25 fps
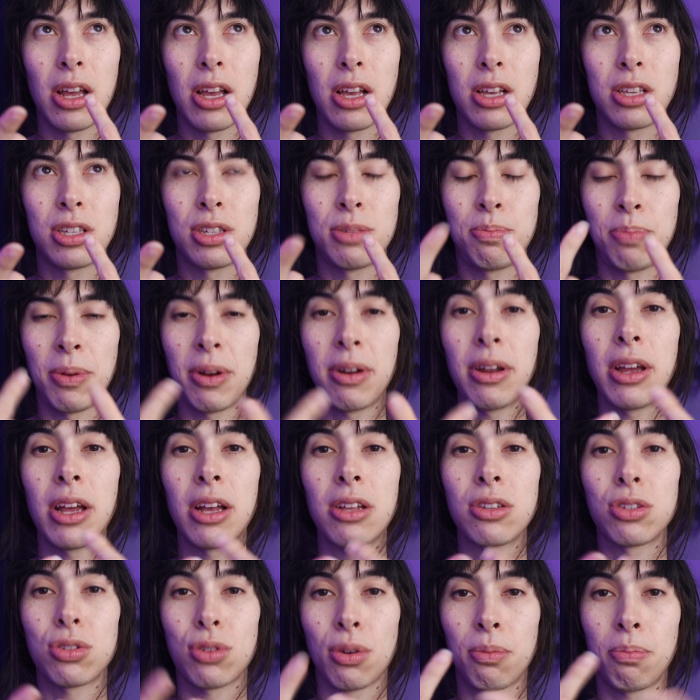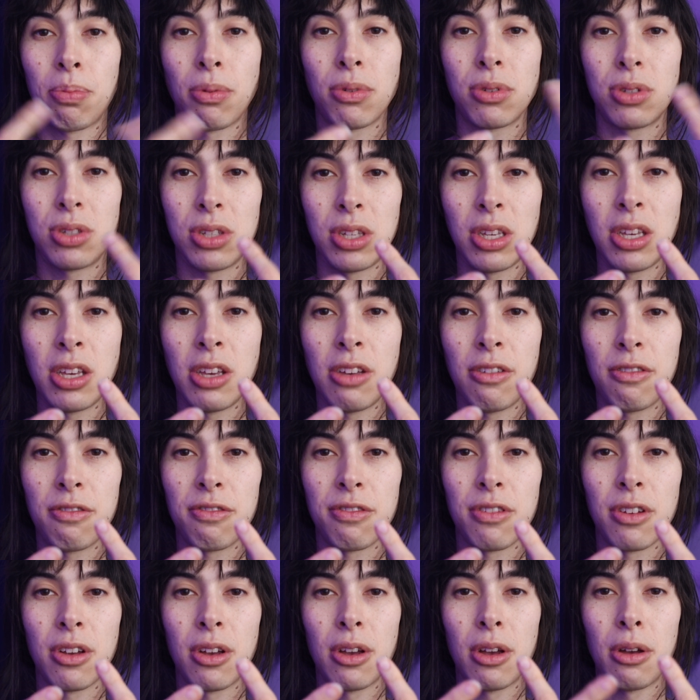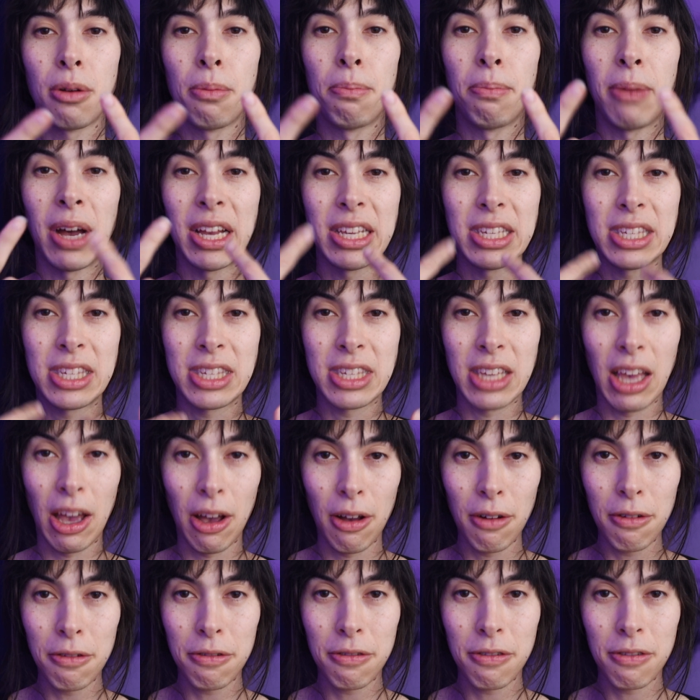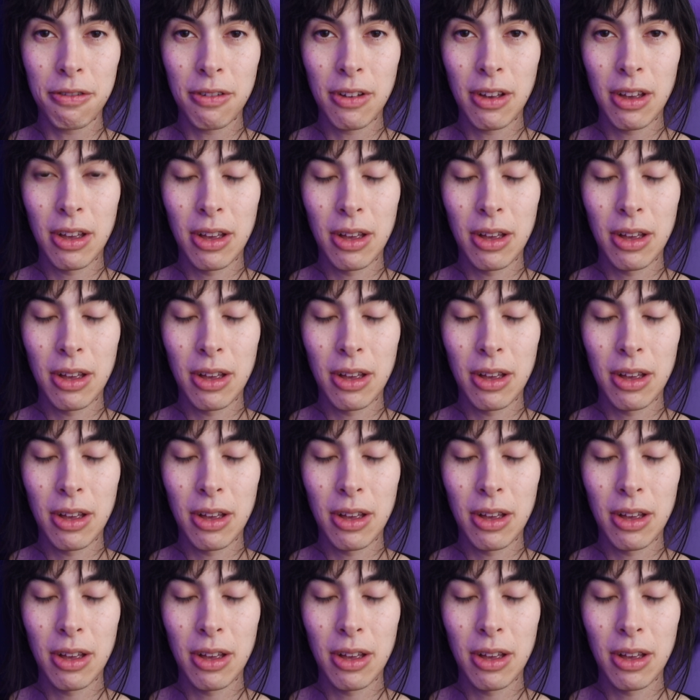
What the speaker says: experience or perceive myself